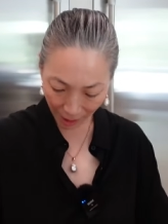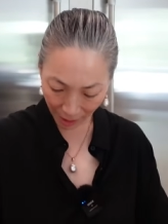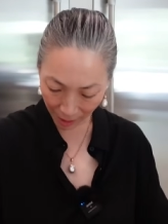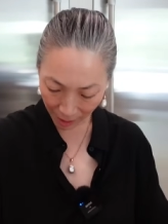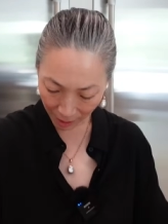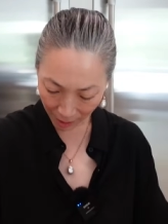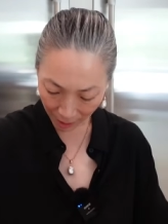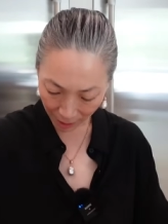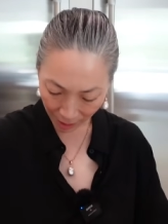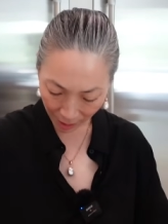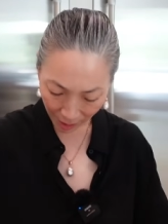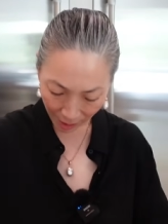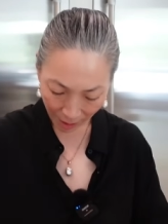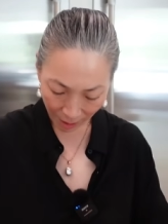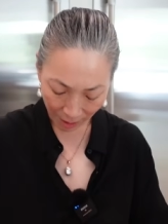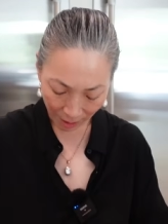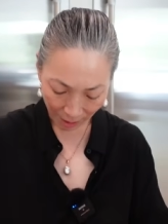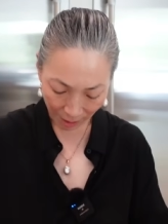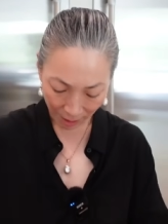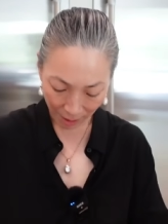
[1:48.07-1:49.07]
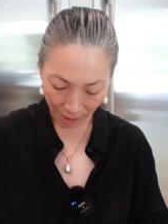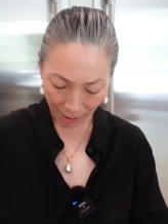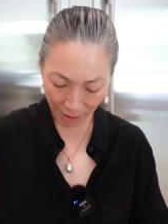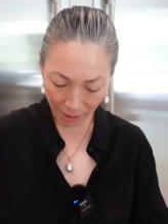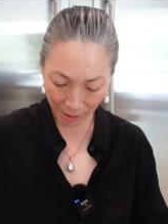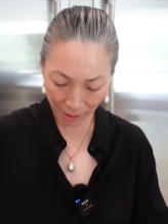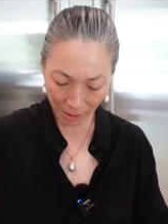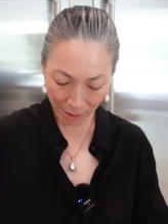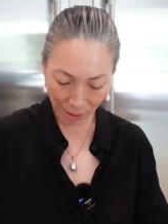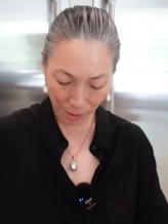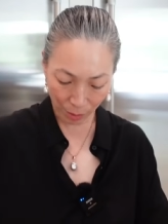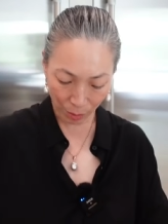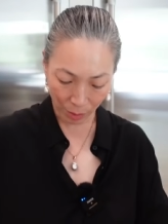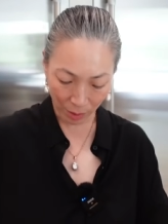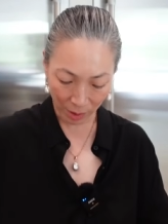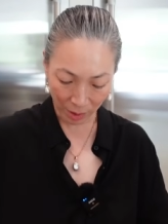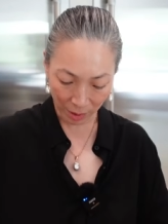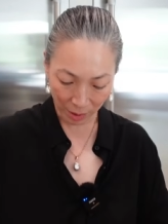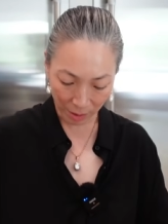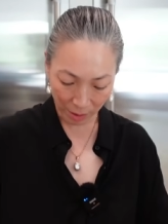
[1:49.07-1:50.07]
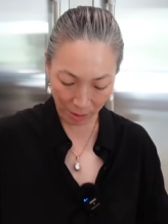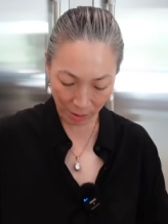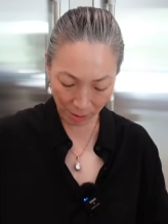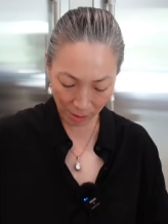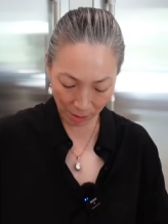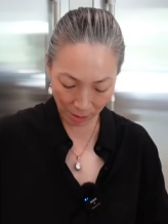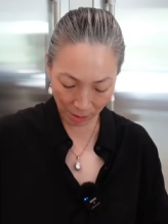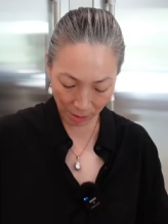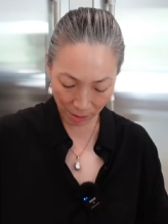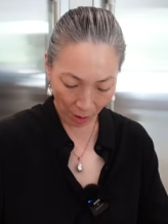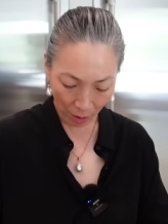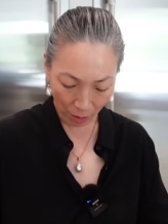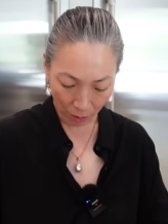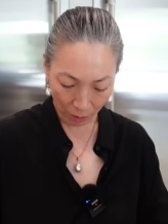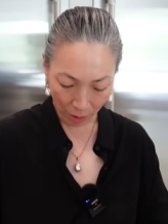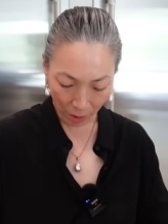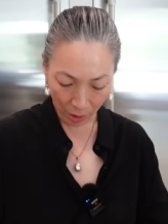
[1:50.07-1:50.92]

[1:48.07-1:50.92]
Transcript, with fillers: And then this one Oh,